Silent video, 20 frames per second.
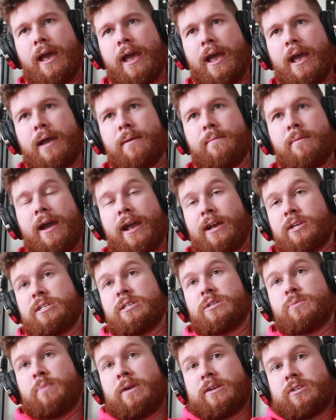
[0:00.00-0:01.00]
Um, I
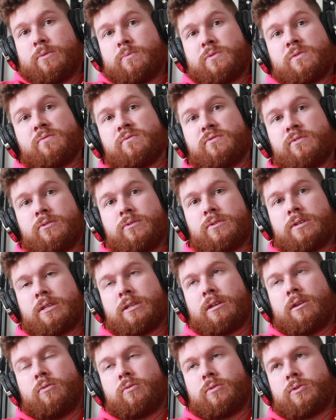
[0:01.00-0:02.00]
actually just picked up some food
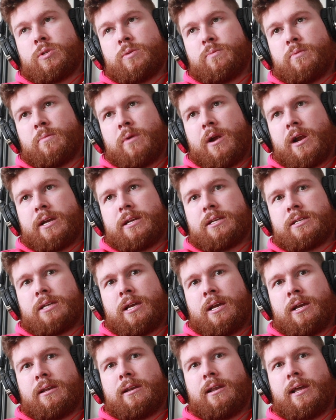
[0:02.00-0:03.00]
at the local supermarket,
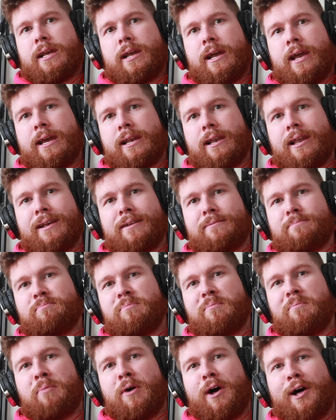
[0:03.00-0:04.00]
and like I had like
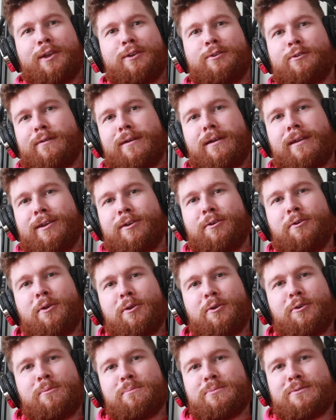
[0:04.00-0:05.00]
pot noodle and
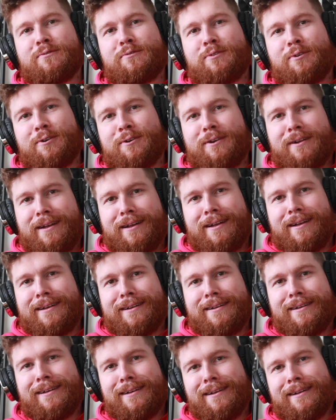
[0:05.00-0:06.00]
hula hoops for.
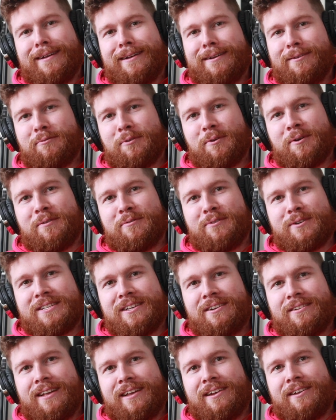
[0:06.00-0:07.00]
Uh, For, for
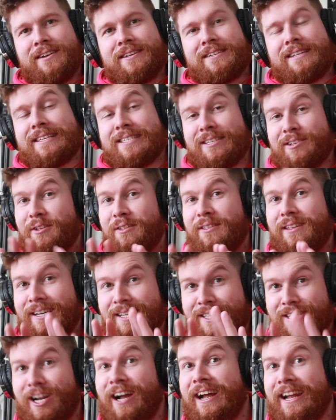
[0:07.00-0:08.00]
dinner that night. That's another
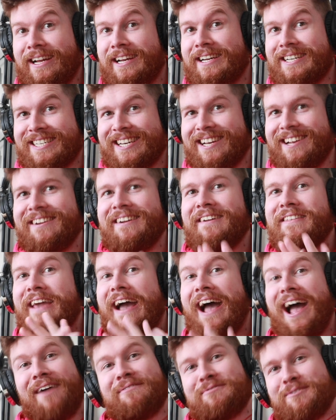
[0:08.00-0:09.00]
thing. Diet.
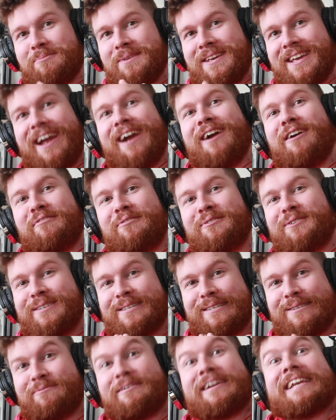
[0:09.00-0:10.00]
You have to be careful
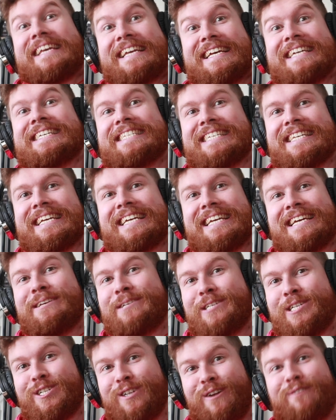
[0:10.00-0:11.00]
because it's really easy to
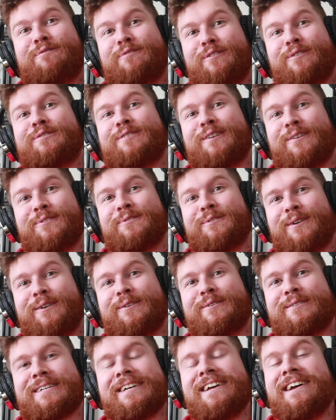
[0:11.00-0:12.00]
eat shit food on the
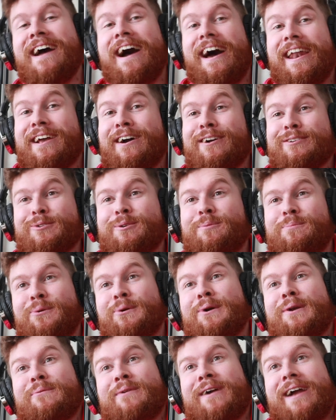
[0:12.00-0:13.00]
road. And I got to a
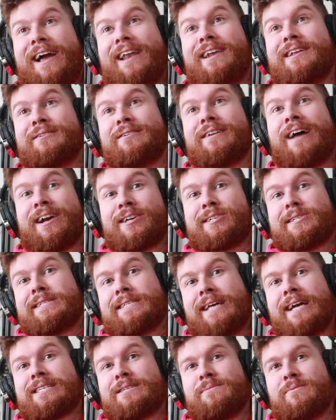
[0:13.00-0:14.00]
point where Ellen
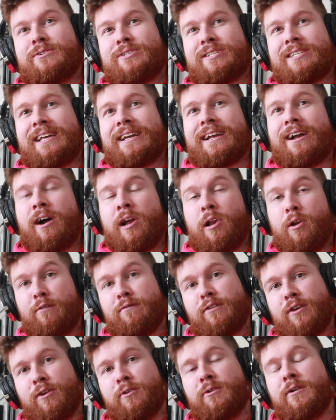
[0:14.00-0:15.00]
actually texted me. She's just like, I
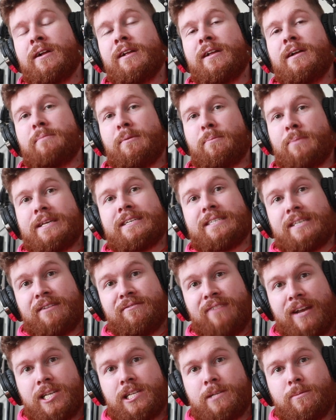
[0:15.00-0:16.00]
love you, but please
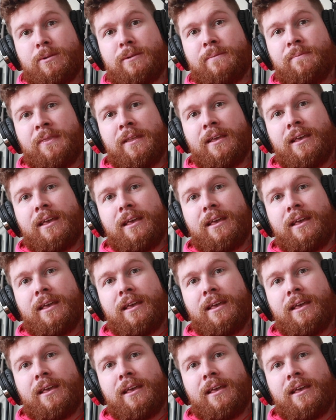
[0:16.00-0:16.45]
eat a vegetable.